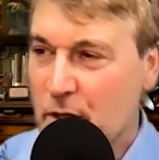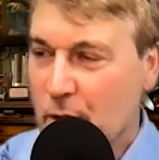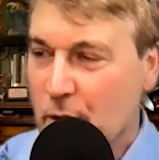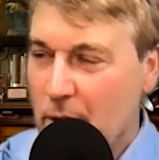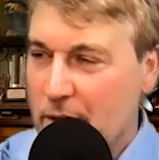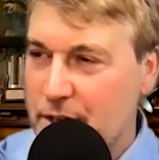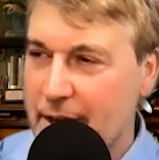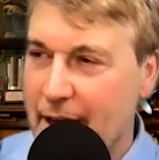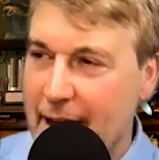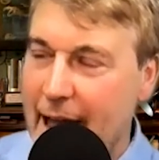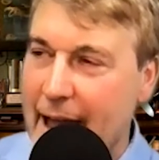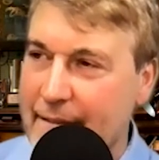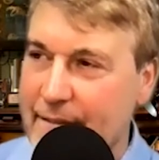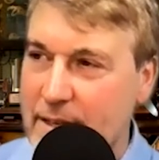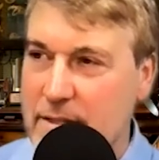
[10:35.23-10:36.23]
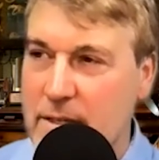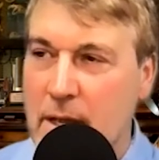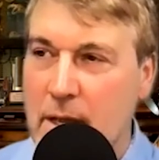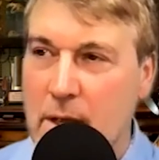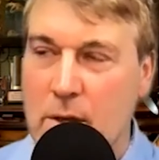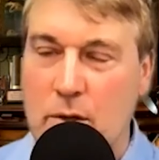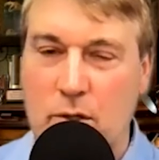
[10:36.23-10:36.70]
So, the question I have
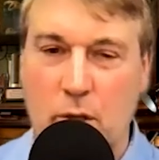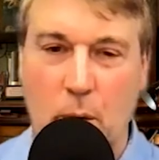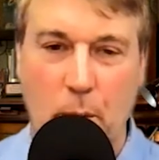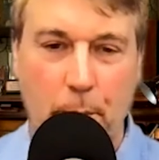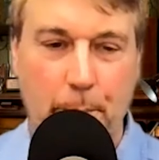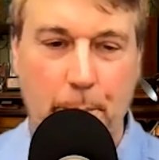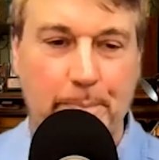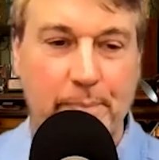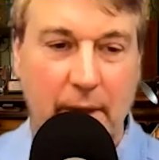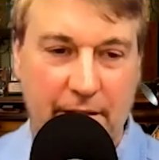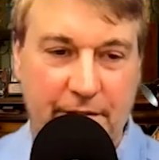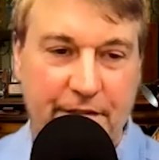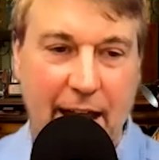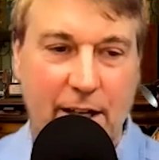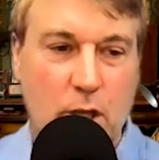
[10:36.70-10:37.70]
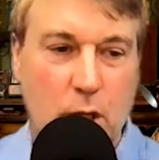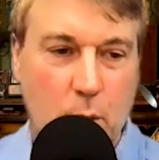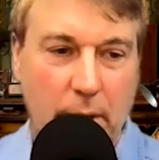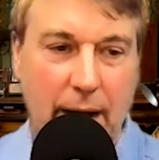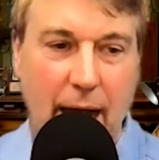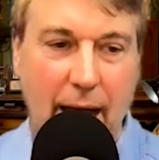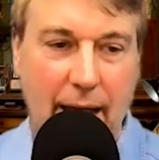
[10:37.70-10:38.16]
is so, in fact,
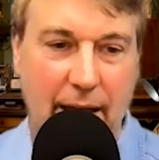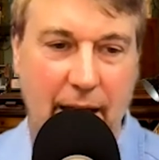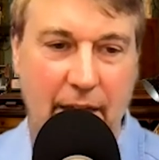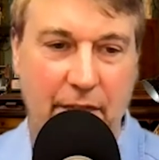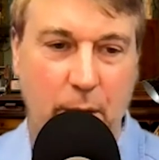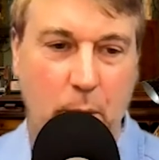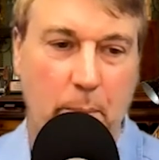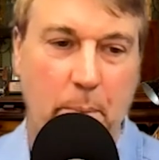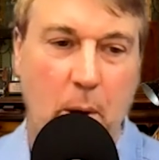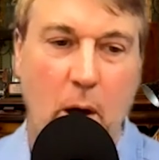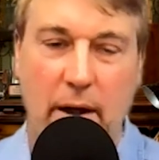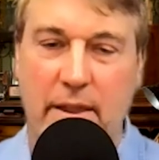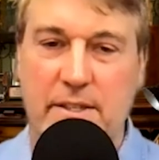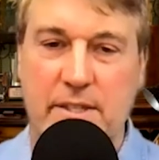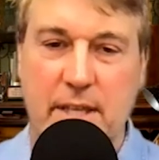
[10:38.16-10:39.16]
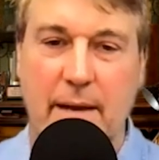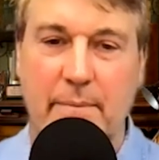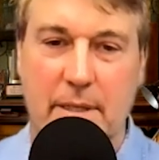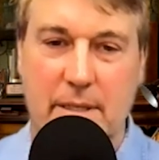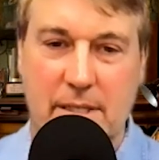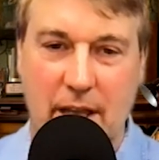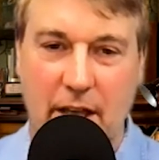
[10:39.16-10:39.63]
you and I, I think, were part of the
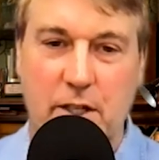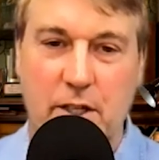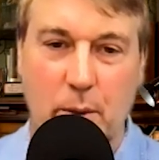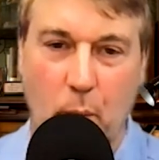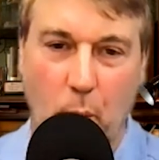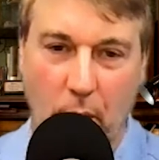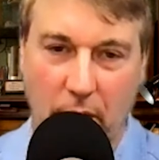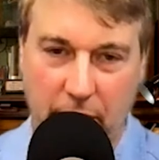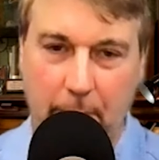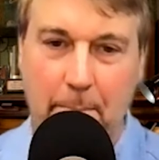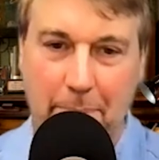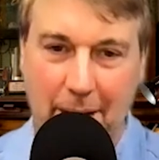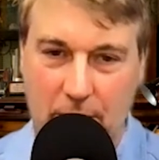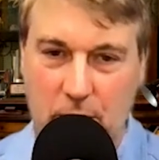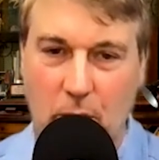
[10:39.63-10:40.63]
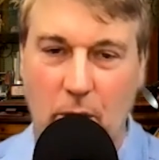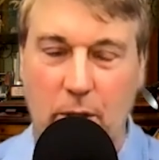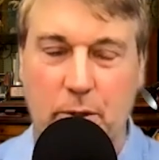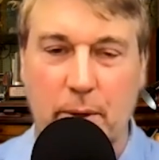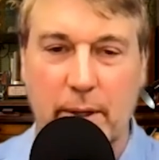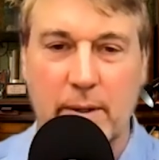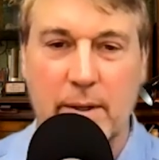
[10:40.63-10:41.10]
same discussion with Buzz
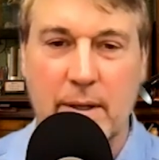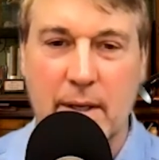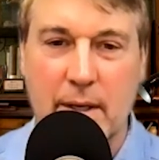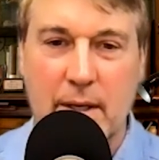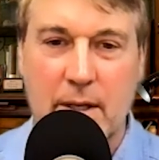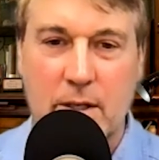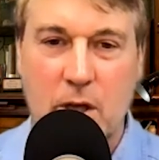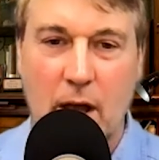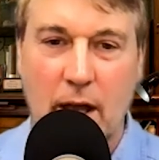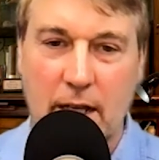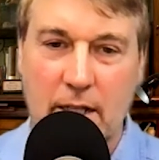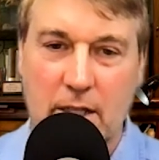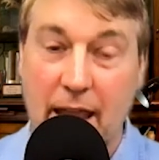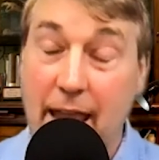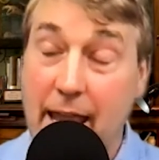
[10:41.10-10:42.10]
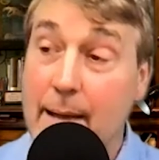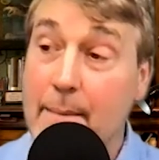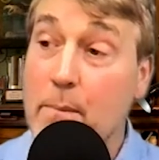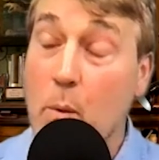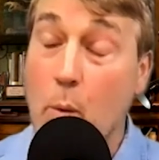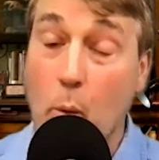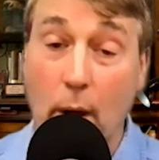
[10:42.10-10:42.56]
Aldrin, talking to
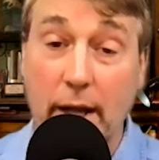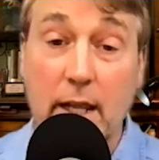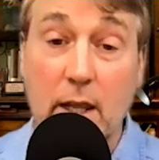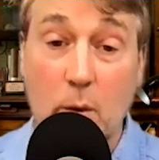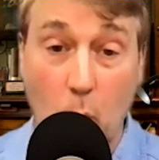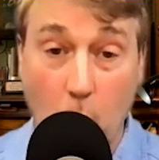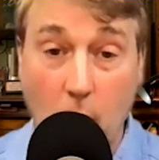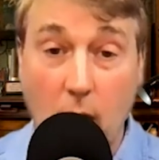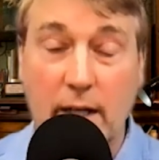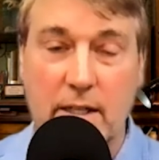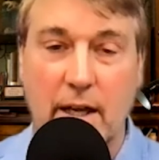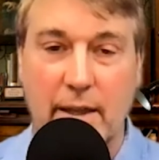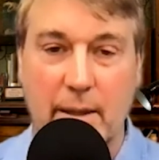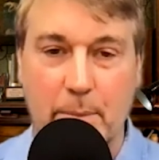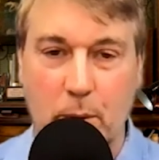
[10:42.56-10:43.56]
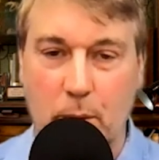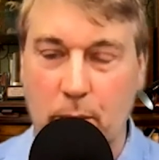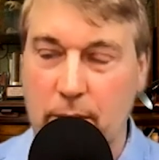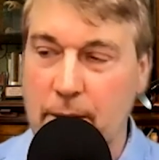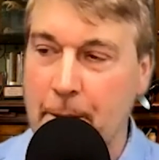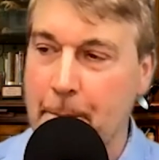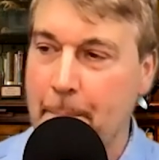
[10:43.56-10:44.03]
him when he walked on the moon.